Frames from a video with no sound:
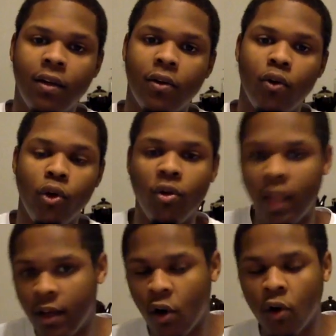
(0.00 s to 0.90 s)
Who you
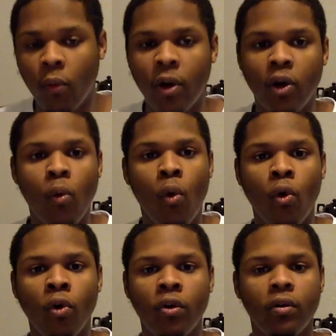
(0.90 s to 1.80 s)
think going to win the
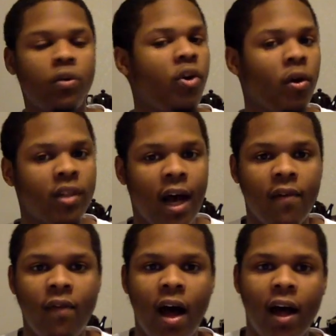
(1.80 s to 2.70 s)
award? Who your
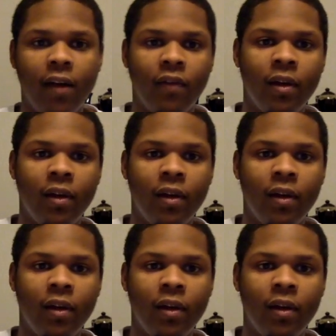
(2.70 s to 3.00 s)
top five,